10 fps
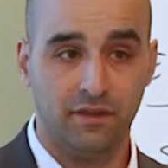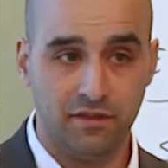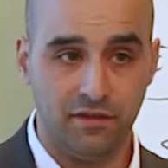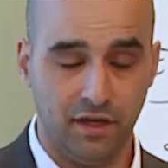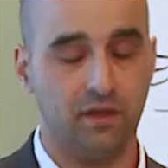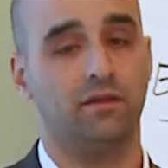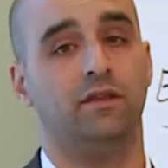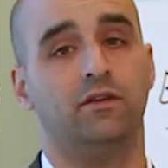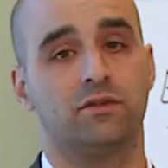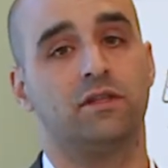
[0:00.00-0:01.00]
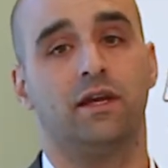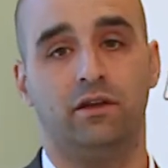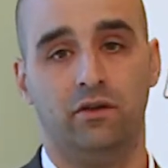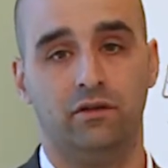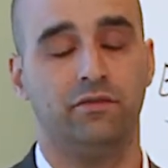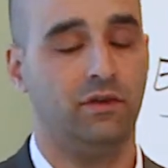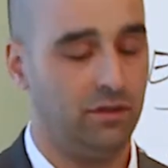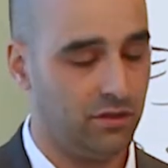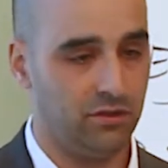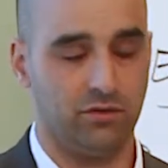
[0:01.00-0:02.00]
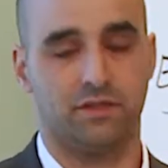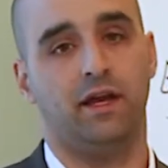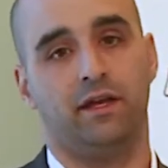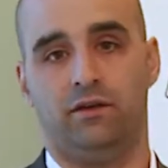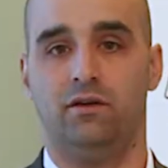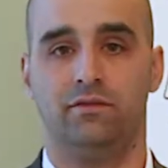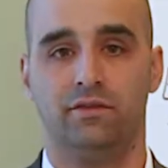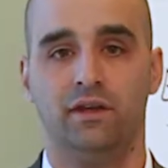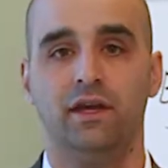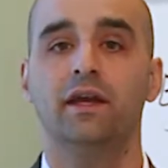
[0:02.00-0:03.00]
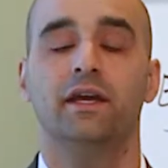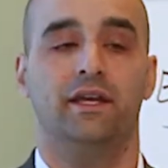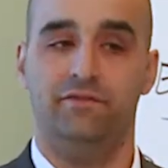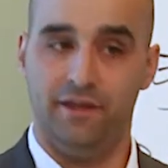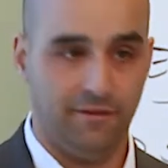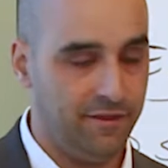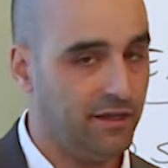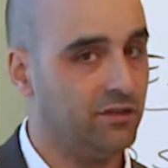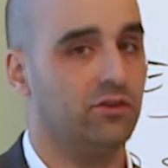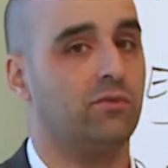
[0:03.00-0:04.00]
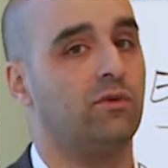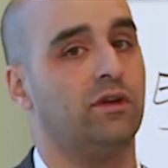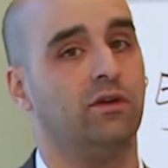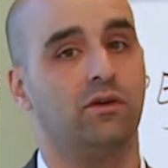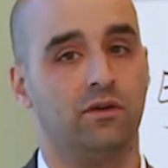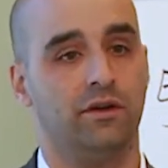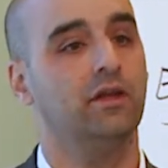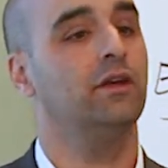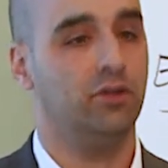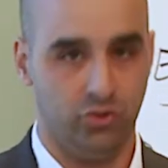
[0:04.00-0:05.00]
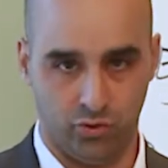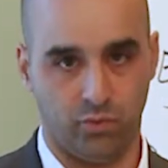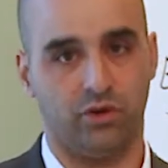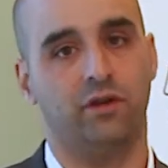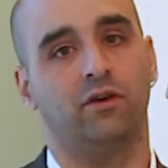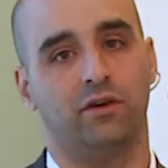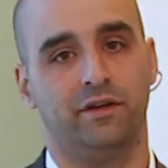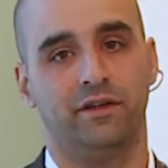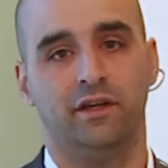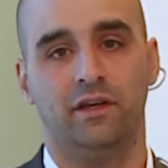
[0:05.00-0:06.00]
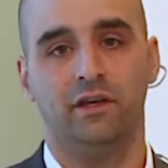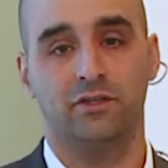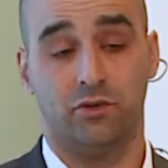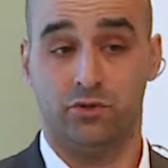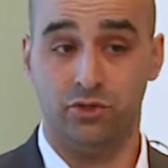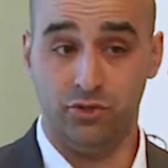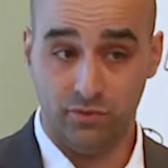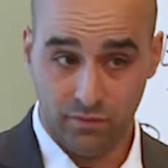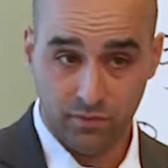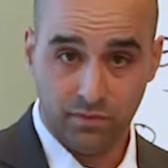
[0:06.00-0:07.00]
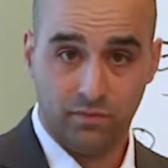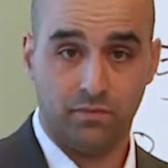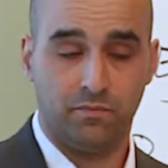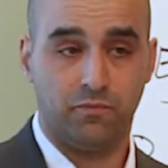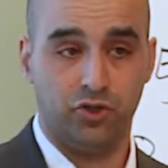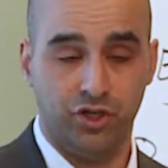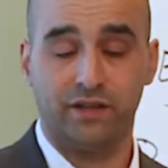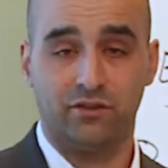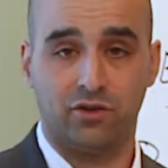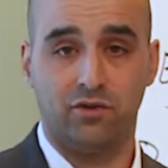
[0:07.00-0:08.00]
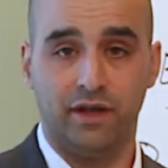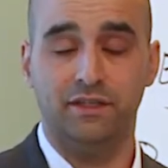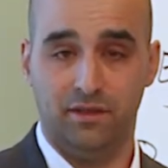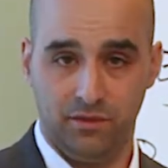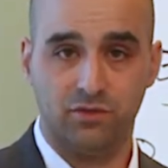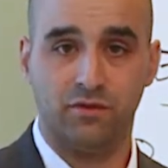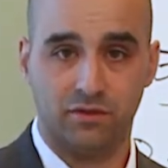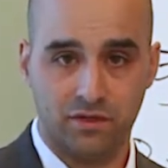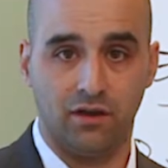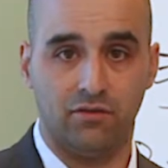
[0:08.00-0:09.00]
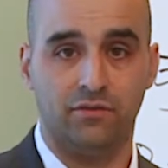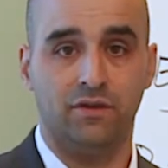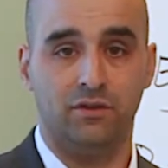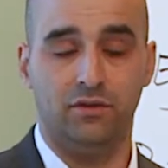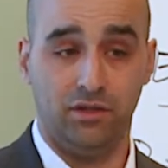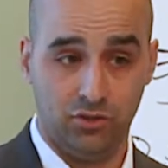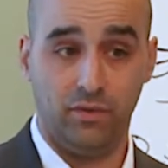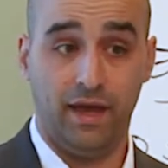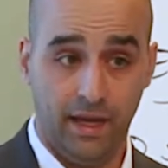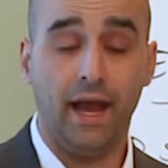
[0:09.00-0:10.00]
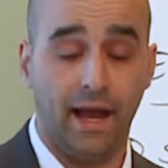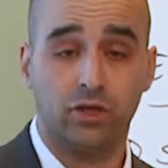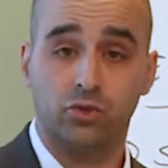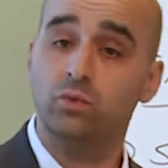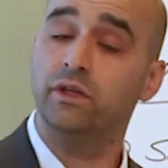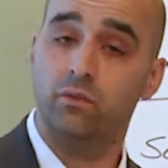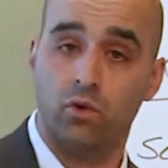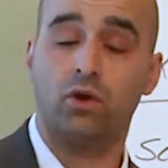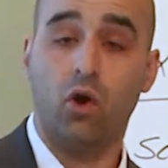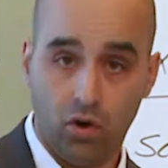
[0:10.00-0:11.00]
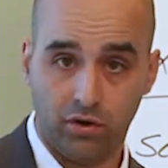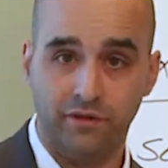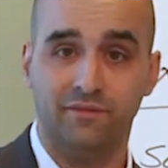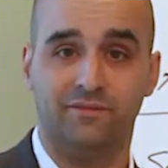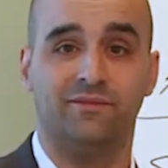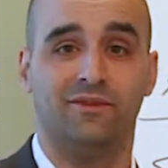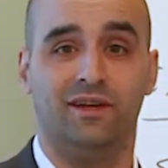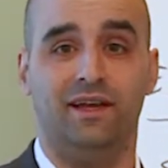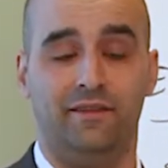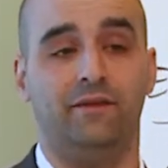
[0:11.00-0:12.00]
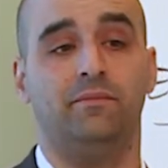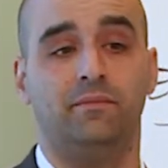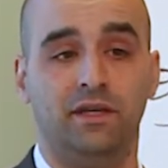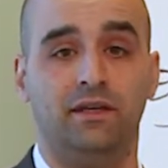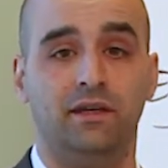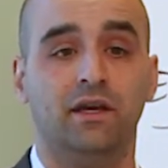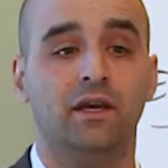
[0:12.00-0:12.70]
think that you're slacking off, you're slacking off. If they think that you're working hard, you're working hard. So to project the correct image for yourself, you need to A, actually work hard, right? And then B,